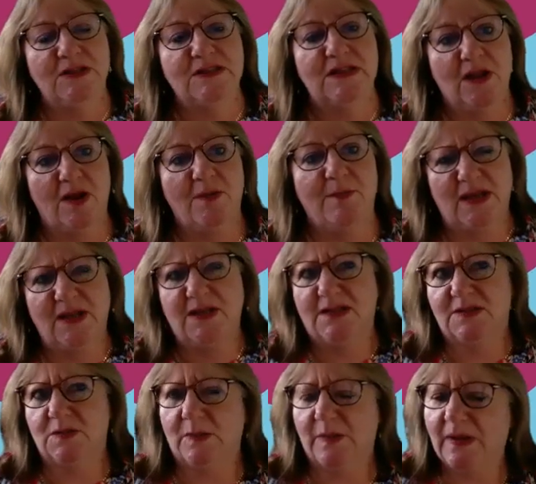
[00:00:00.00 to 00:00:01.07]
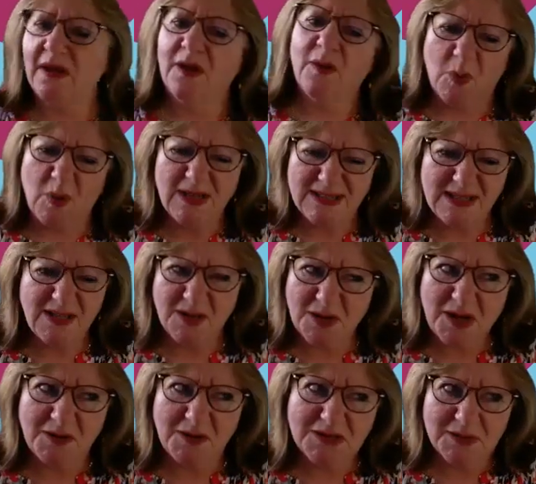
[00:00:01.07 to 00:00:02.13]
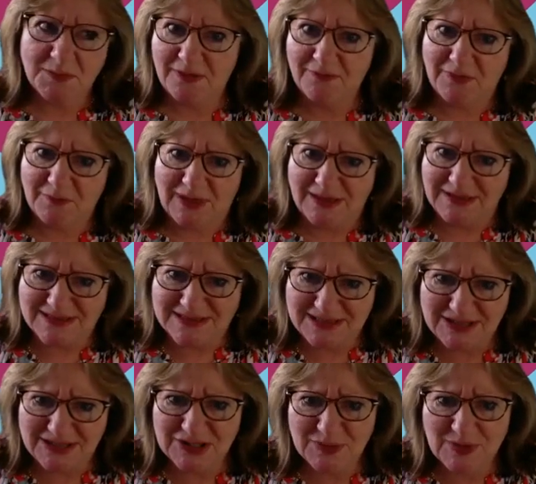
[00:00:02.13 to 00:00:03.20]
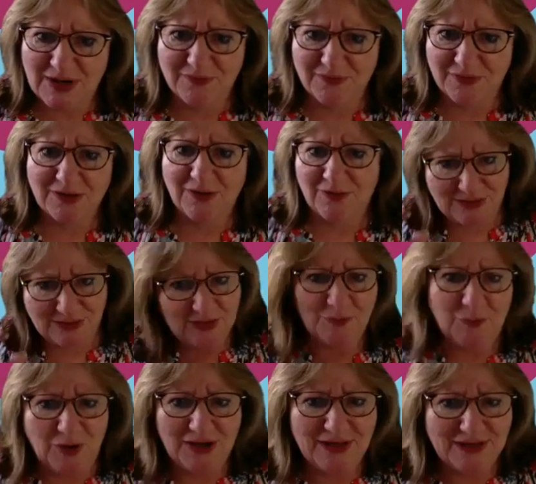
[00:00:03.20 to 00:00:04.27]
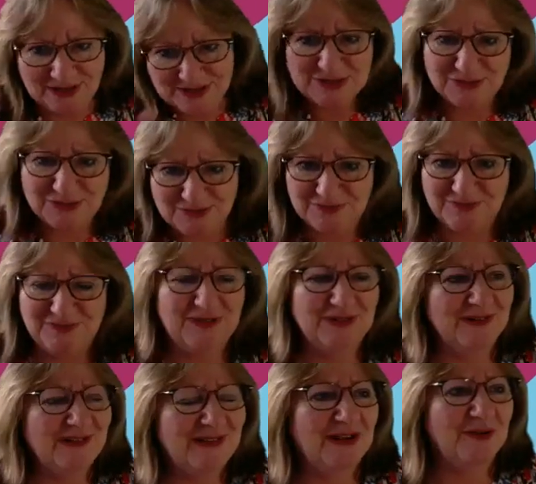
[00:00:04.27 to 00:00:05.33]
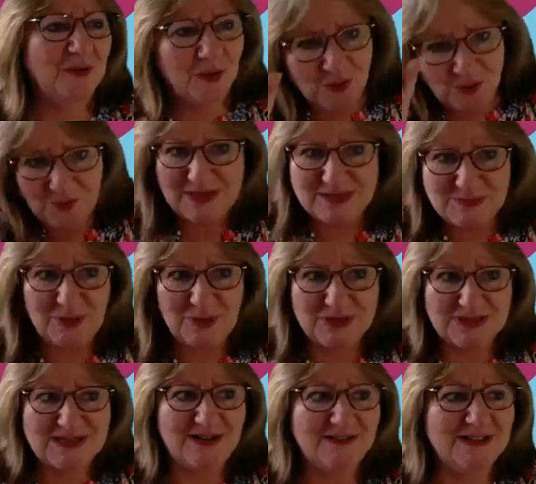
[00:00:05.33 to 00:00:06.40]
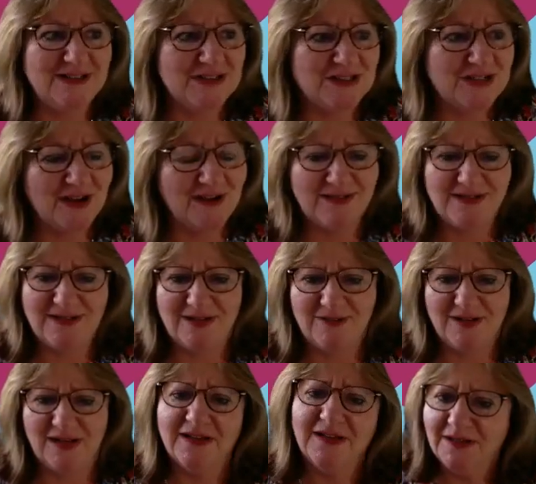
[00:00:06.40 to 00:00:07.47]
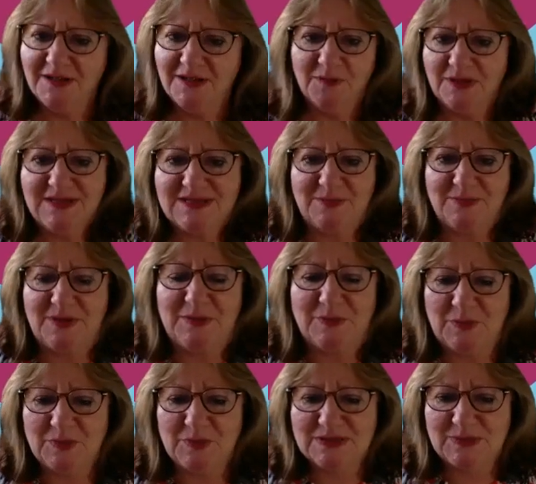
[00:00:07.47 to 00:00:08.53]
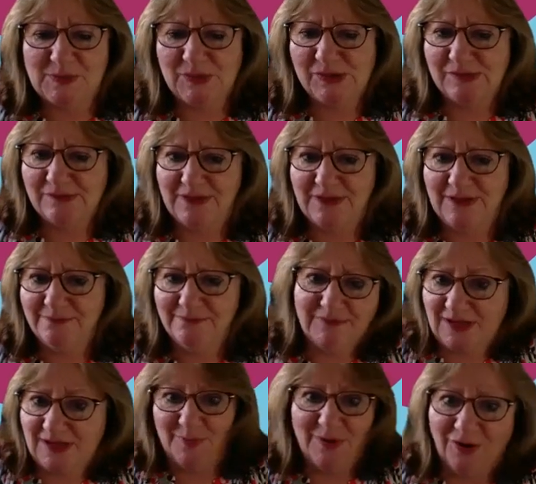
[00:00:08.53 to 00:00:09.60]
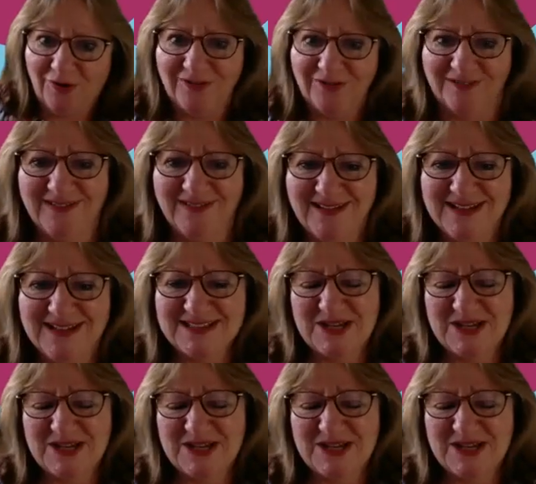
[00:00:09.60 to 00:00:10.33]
whose line managers were a bit like, what is it you go to every Wednesday at 12 o'clock? You know, why are you sort of not, you know, always blocked out in your diary? And they were like, well, it's the menopause support group, come along.